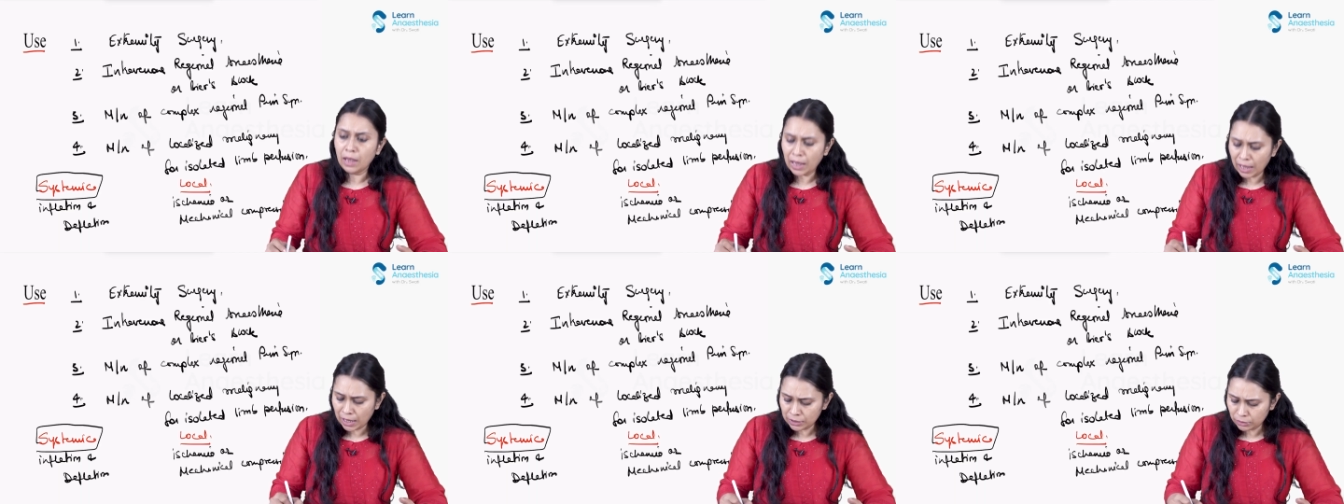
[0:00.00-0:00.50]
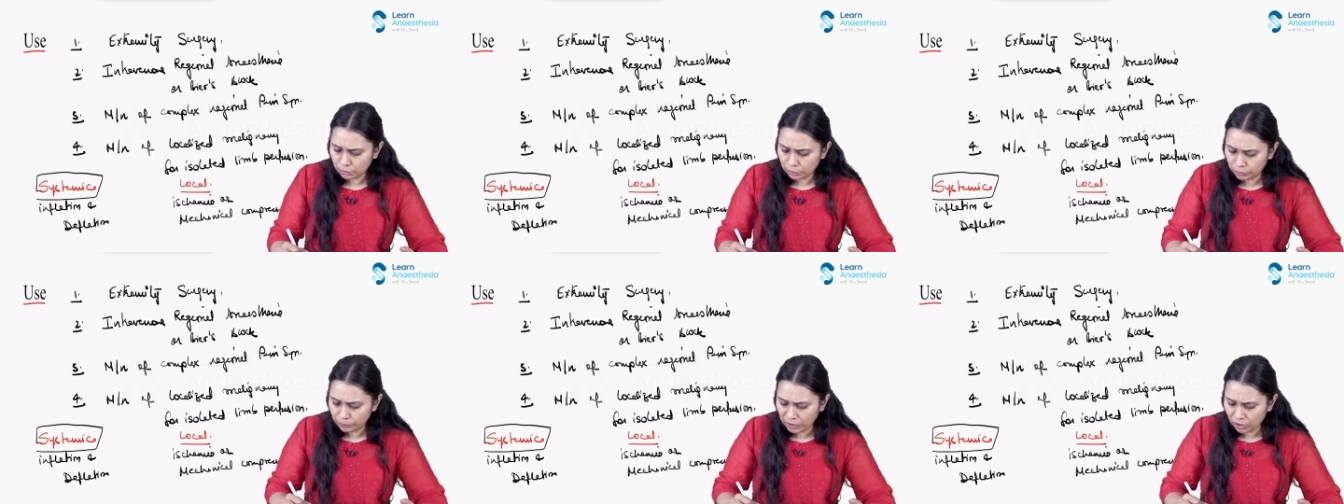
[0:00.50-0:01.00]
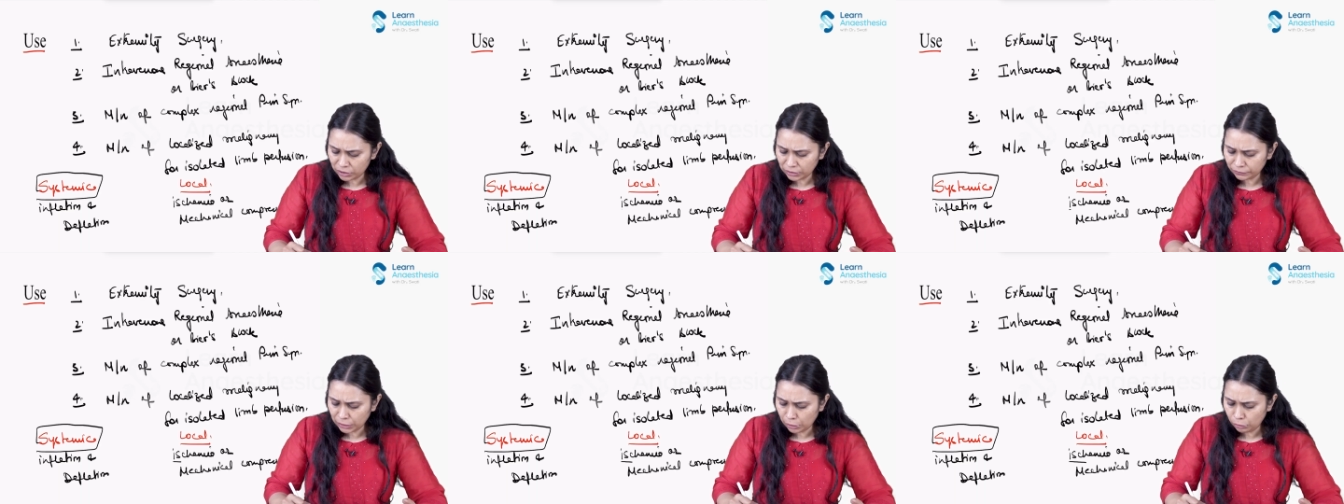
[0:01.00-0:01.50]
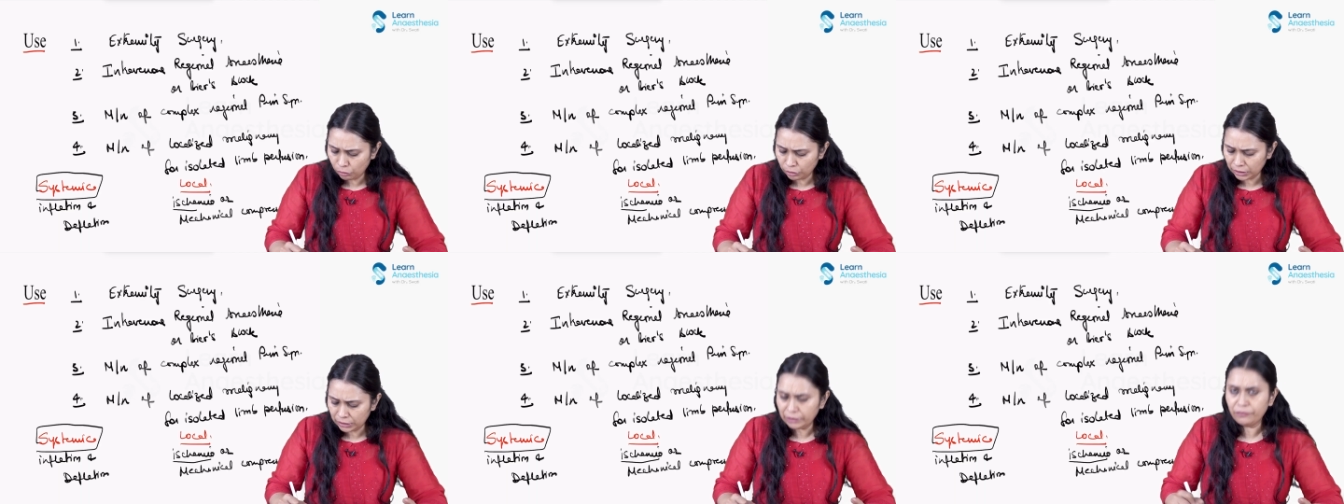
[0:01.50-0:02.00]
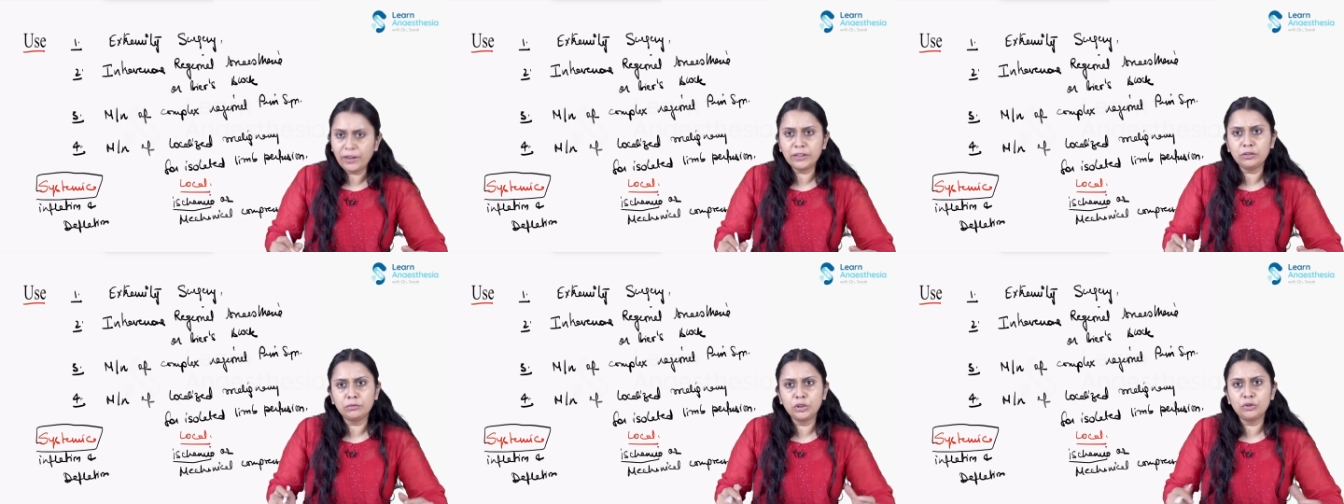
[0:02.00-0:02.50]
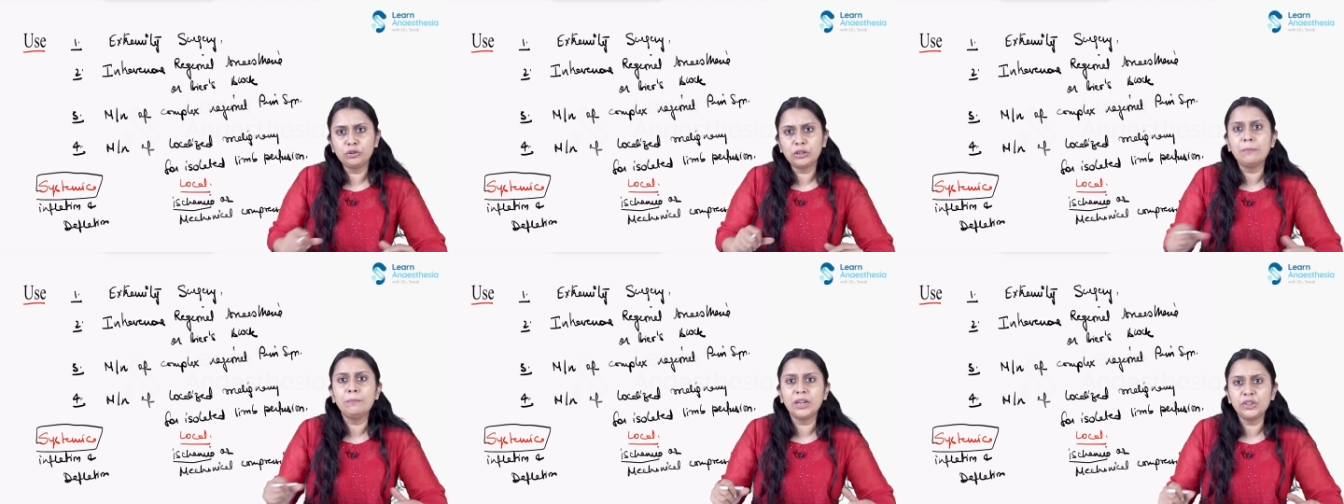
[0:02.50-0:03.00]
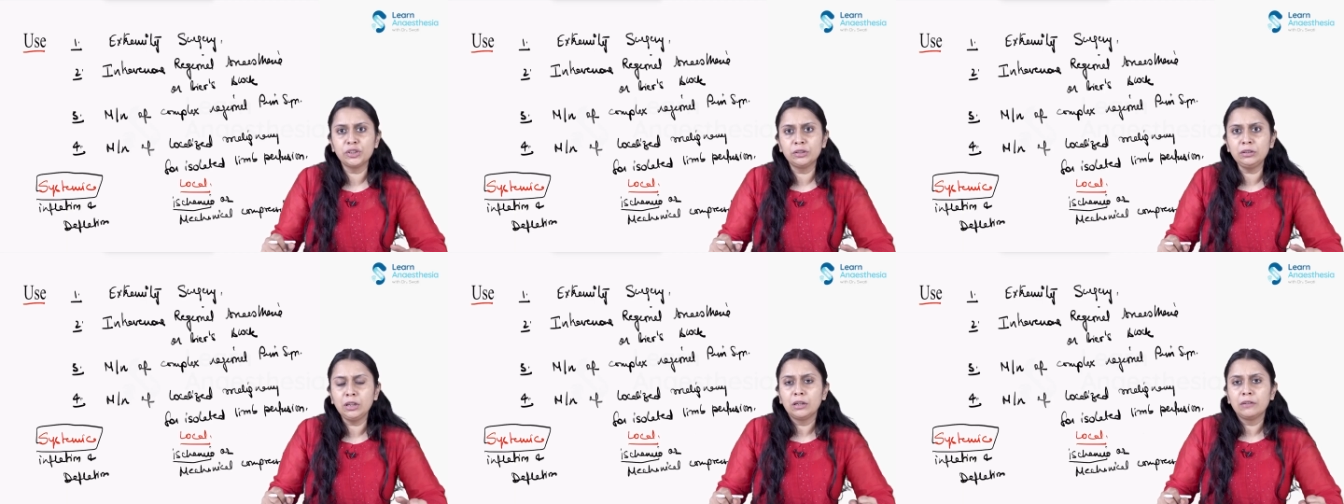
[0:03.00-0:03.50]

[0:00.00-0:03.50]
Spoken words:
And because of the local effect due to compression,